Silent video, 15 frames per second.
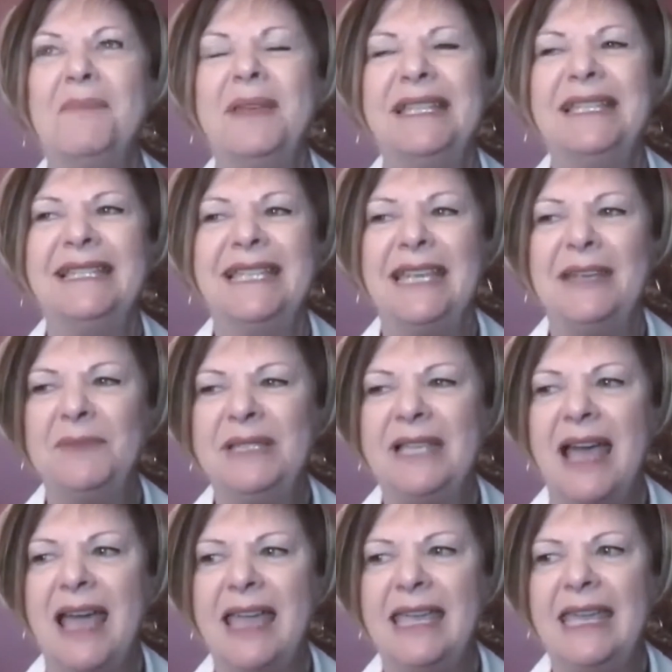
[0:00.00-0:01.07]
It seems
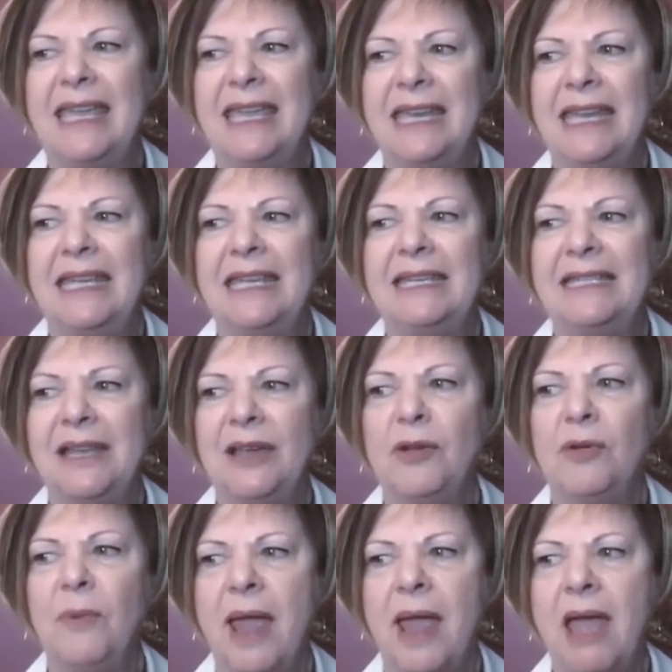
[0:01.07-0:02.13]
like it is
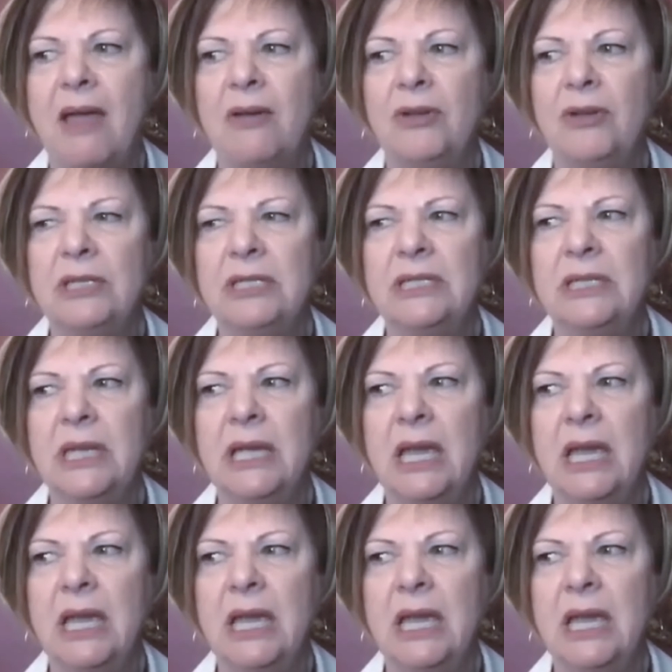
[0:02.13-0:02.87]
around